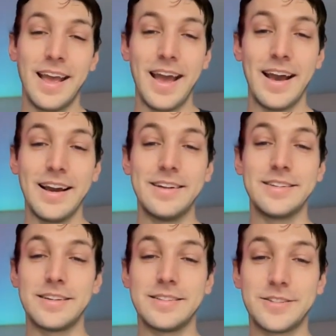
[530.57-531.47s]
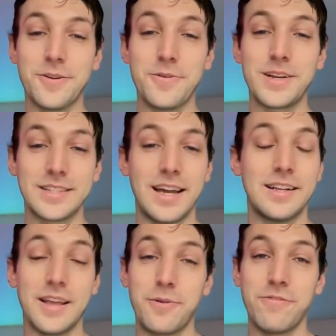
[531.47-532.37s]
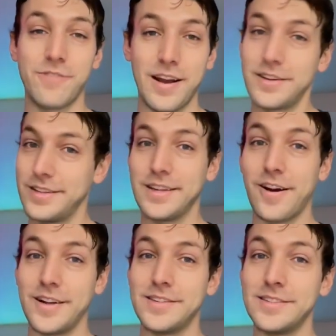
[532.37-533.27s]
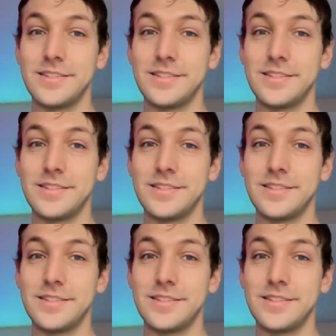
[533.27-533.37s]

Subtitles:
and so excited that we've finally gotten